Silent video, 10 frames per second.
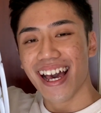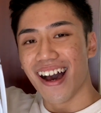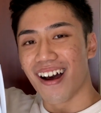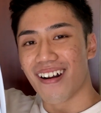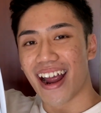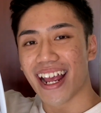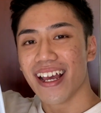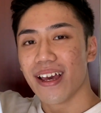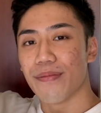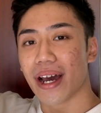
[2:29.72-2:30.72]
alright,
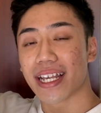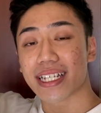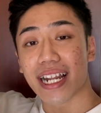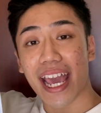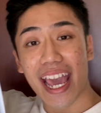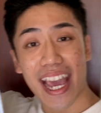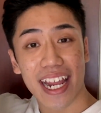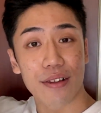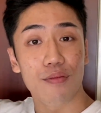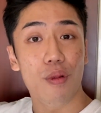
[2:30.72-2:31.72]
but it's an
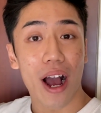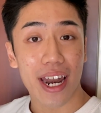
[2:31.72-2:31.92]
8-in-1